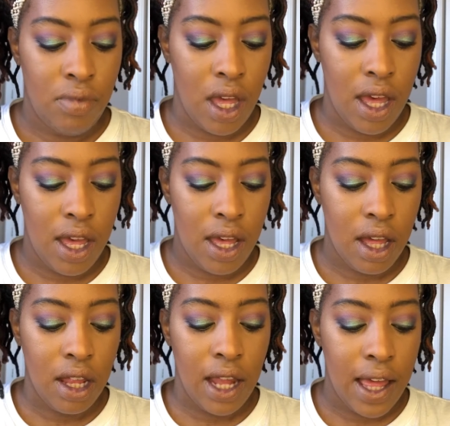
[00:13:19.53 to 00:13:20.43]

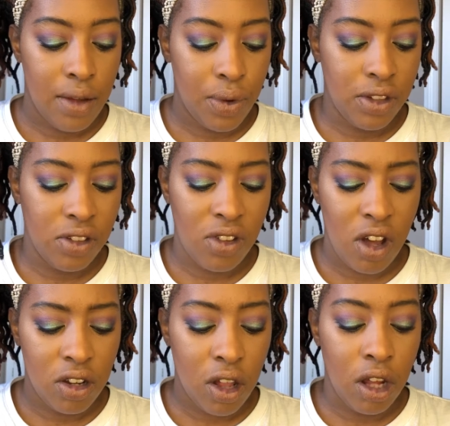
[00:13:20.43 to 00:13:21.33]
what is this
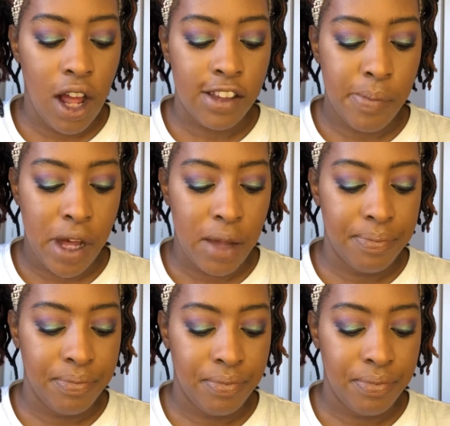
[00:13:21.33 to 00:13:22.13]
called? Gloss Bomb.